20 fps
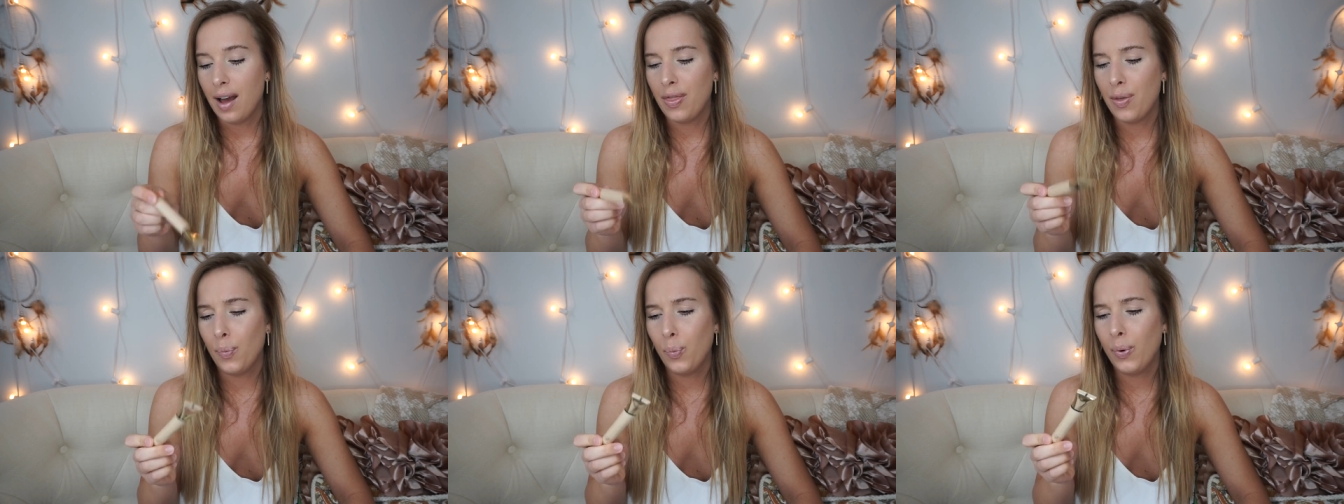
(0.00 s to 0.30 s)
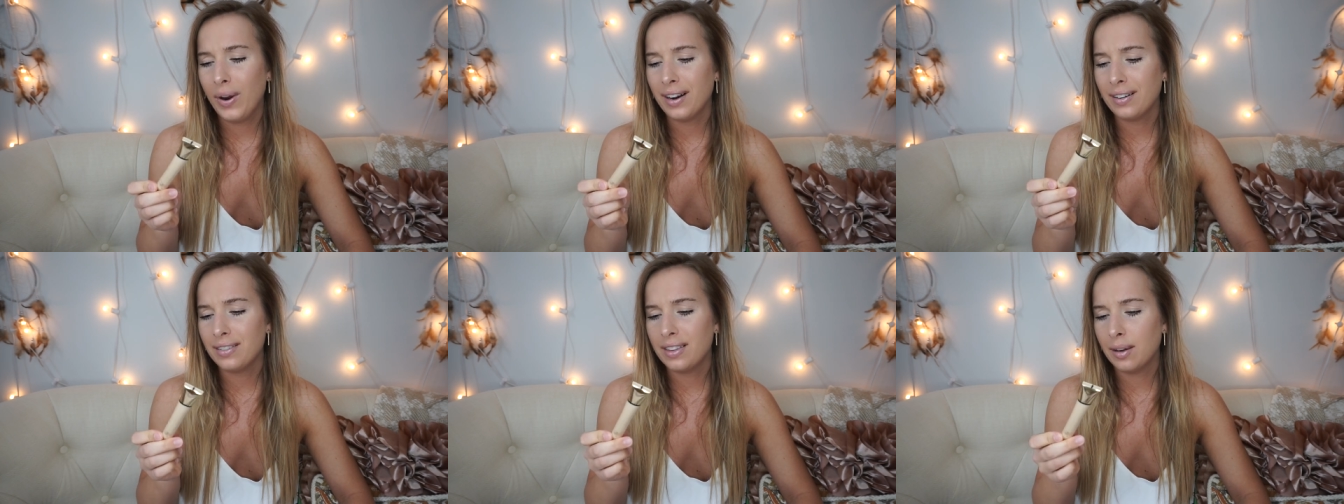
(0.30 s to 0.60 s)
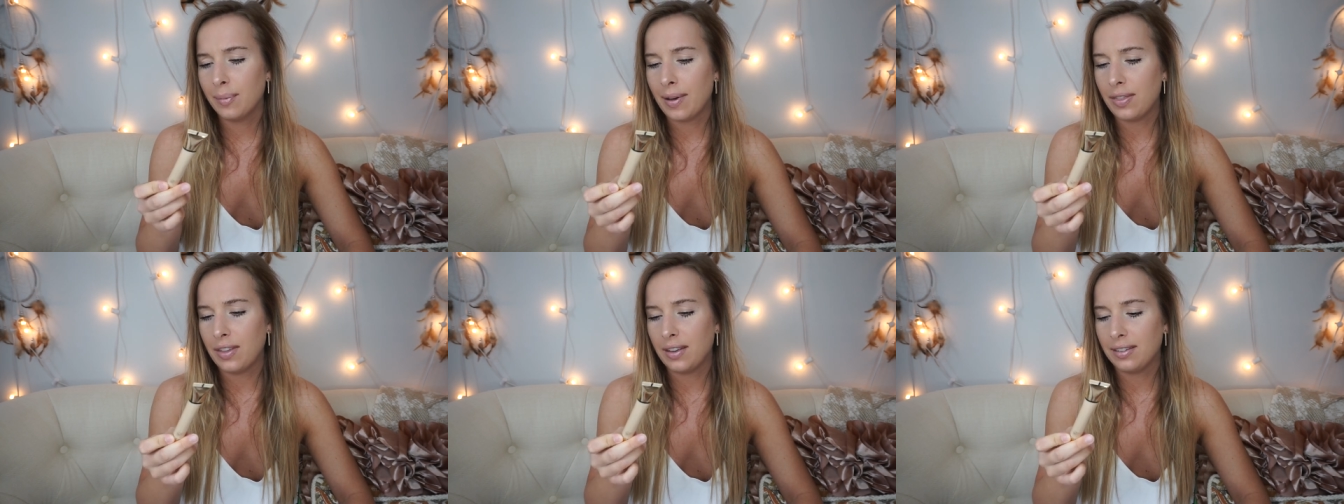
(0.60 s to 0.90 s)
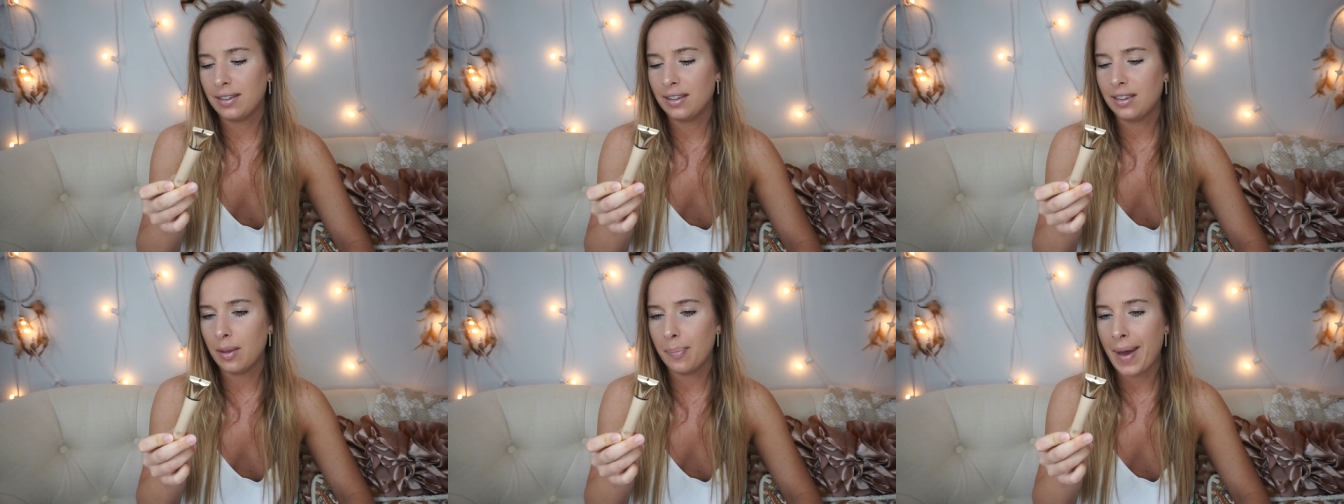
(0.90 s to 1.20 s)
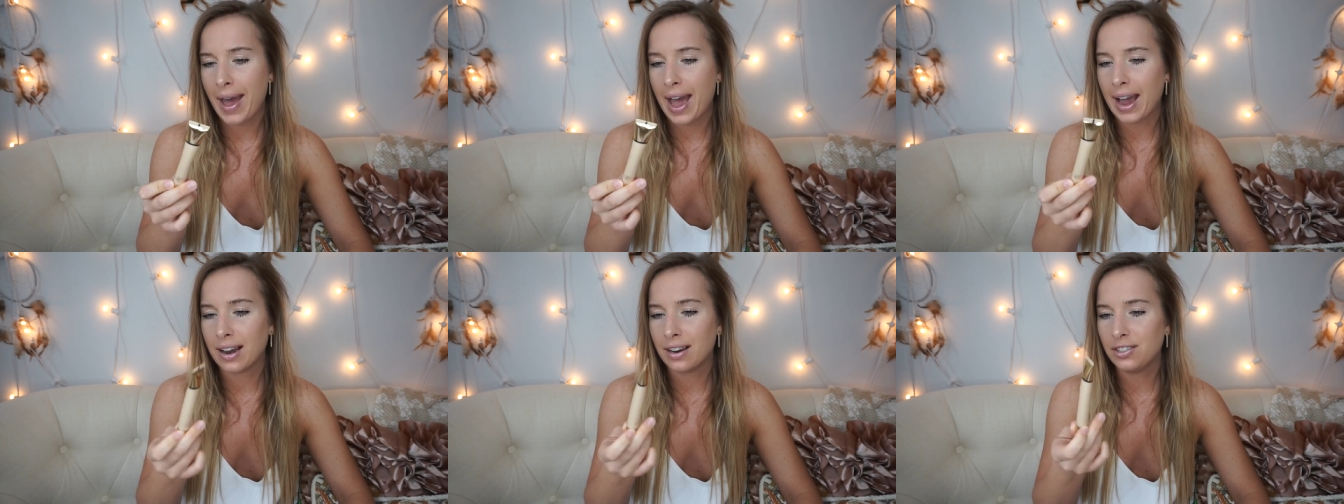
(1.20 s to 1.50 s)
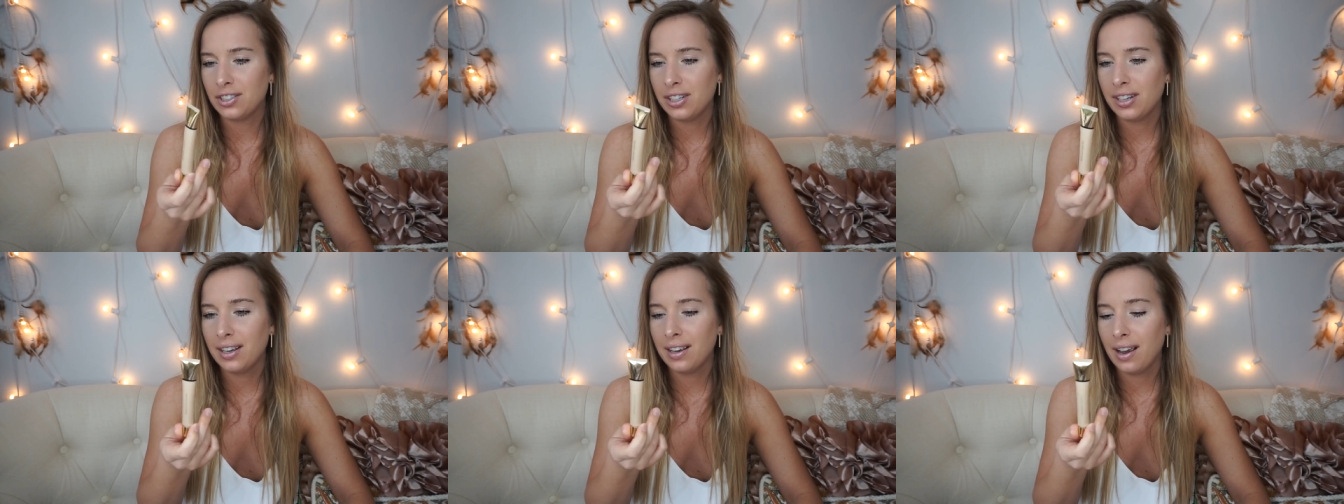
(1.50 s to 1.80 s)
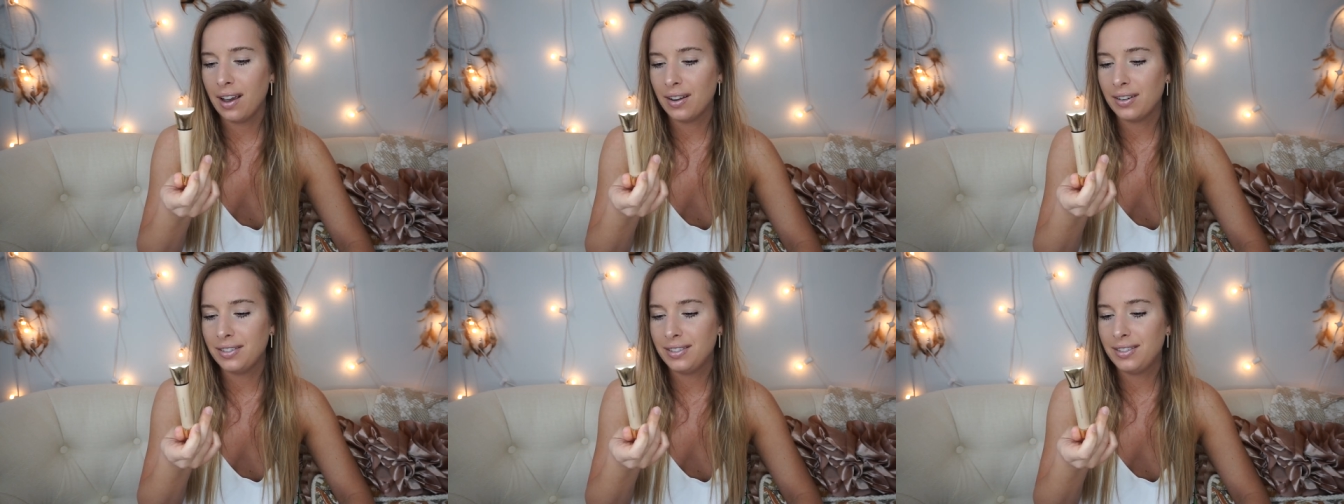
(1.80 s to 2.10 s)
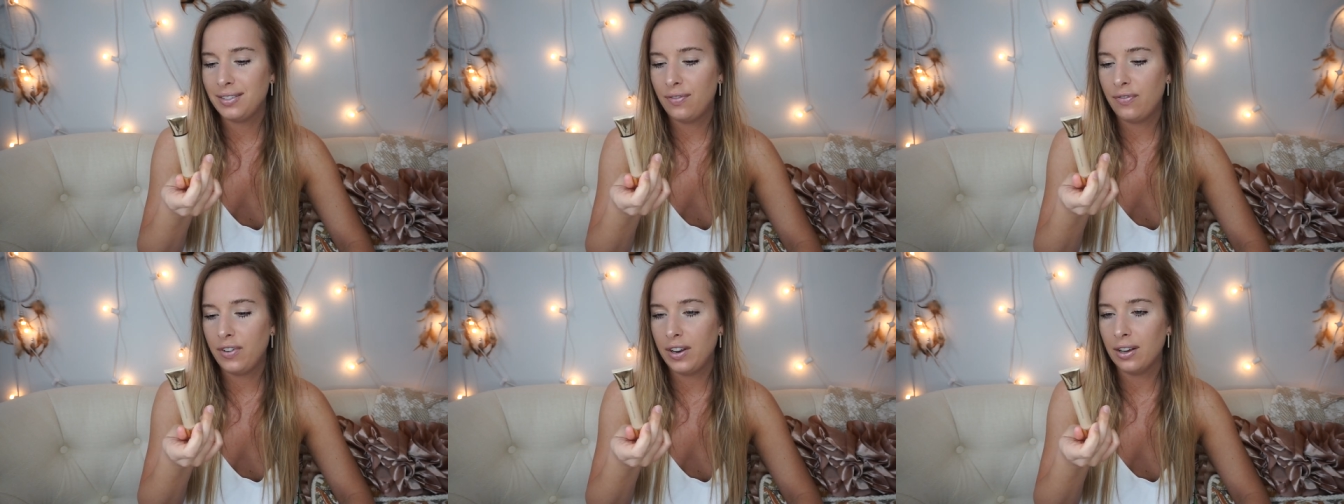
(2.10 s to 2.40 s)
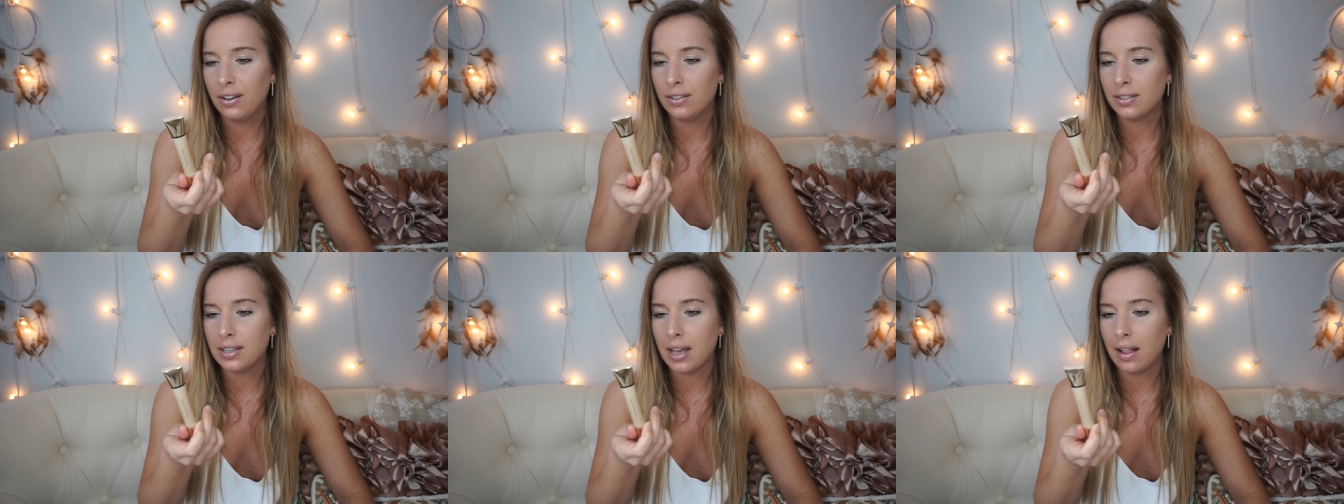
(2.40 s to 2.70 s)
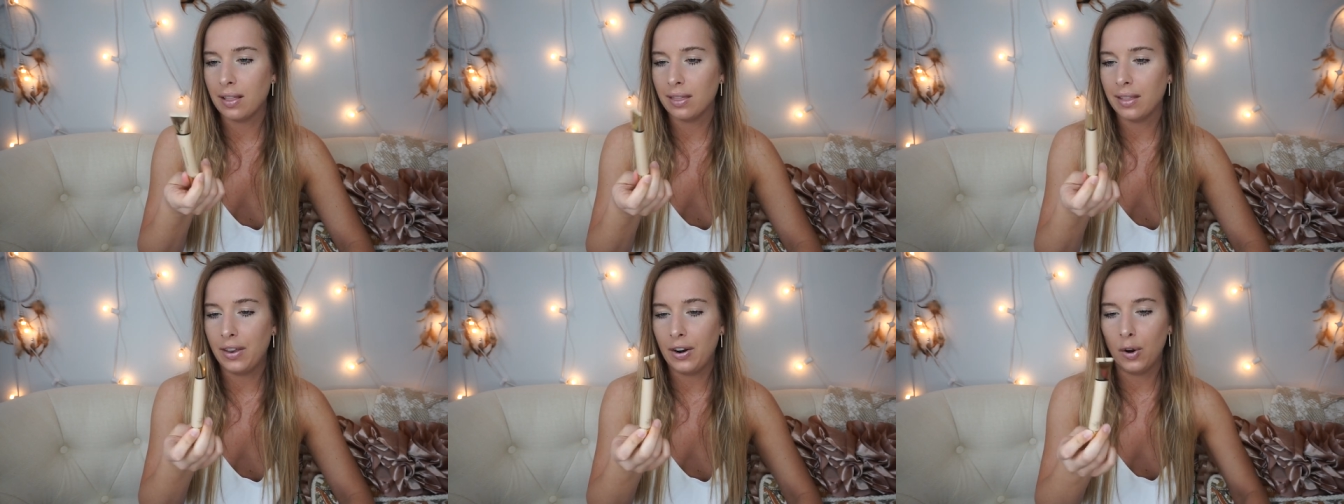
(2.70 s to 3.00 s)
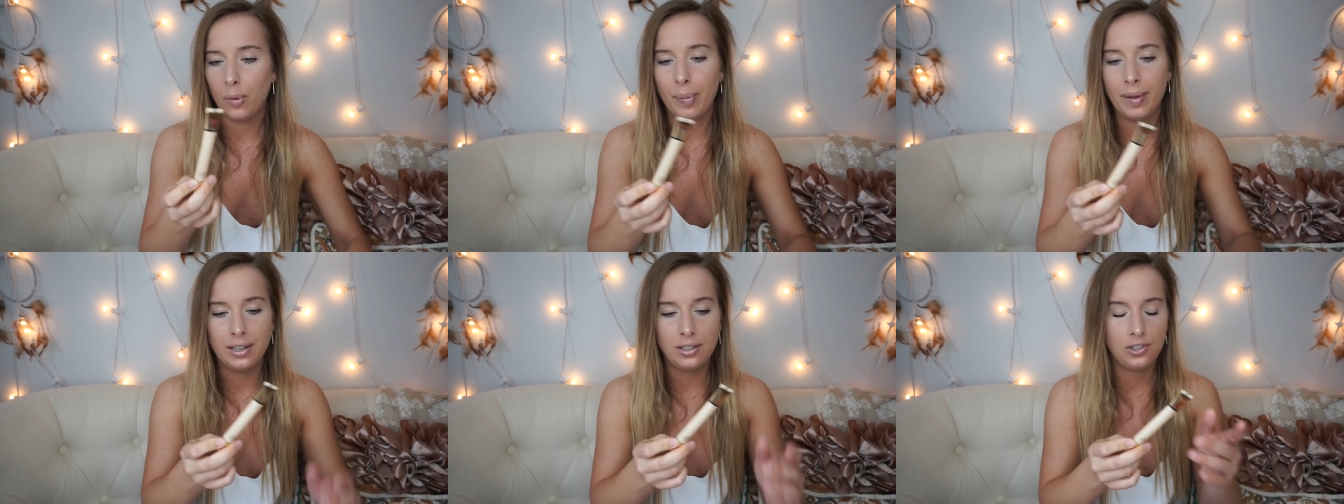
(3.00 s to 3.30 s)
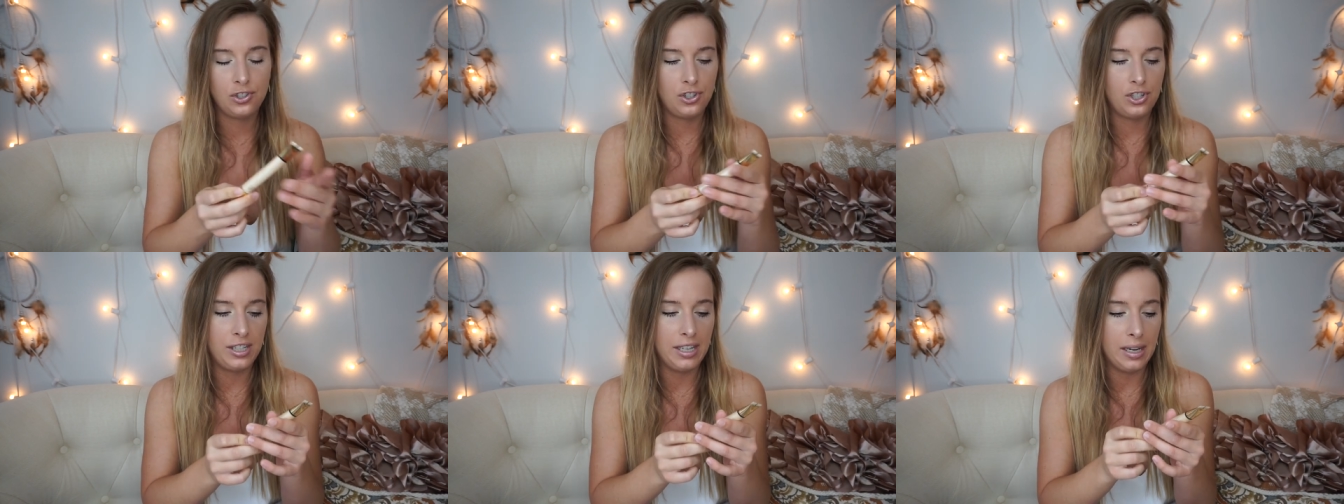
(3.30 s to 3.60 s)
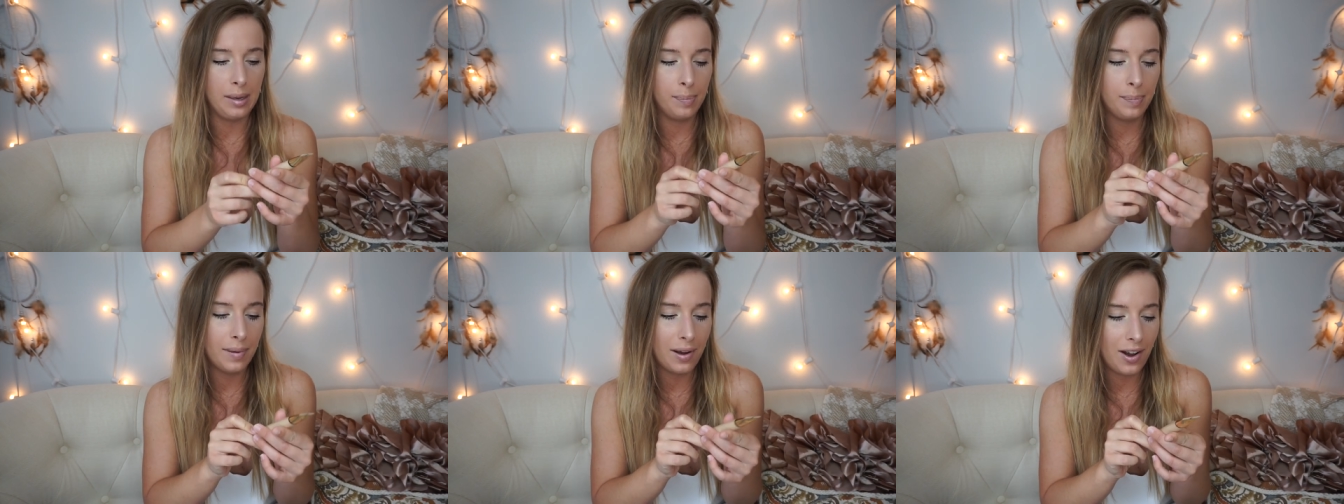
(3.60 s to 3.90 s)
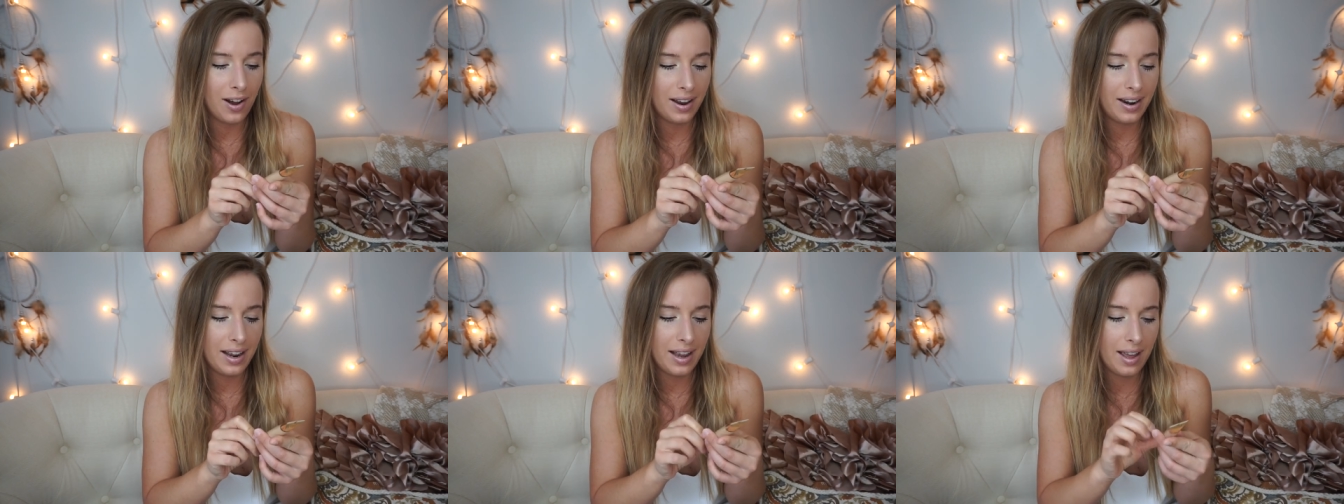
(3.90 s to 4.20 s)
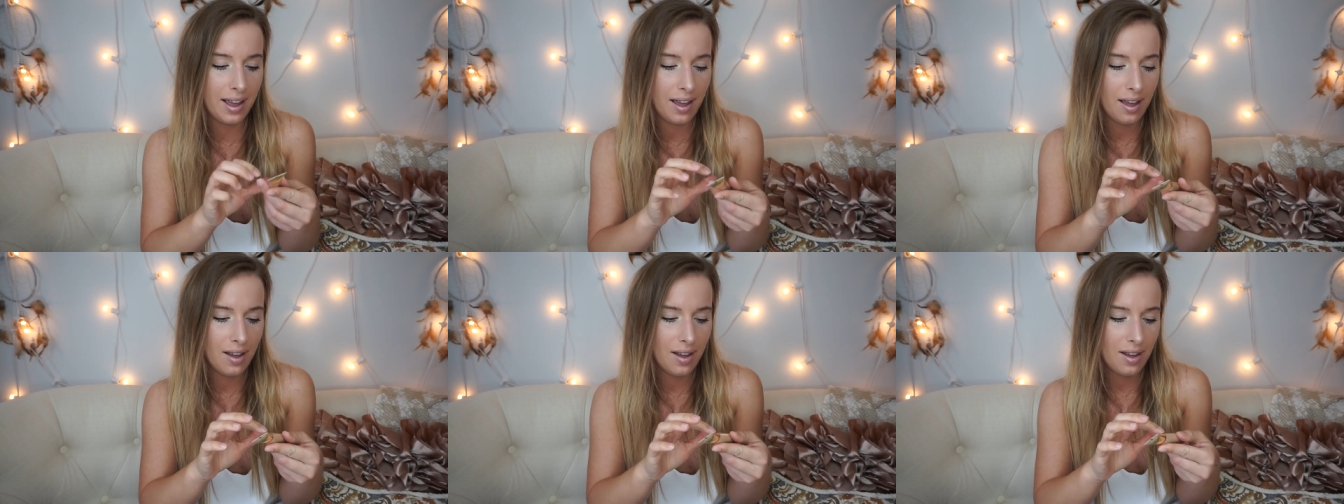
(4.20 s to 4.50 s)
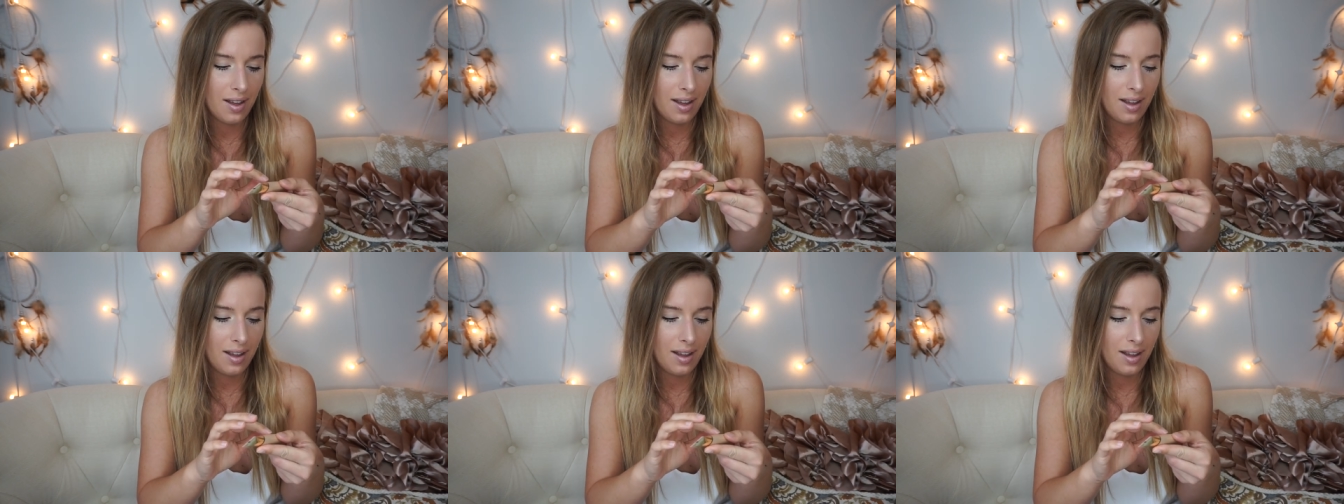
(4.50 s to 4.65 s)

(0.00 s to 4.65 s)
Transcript: The weird thing about this is the packaging feels a little bit cheap on it.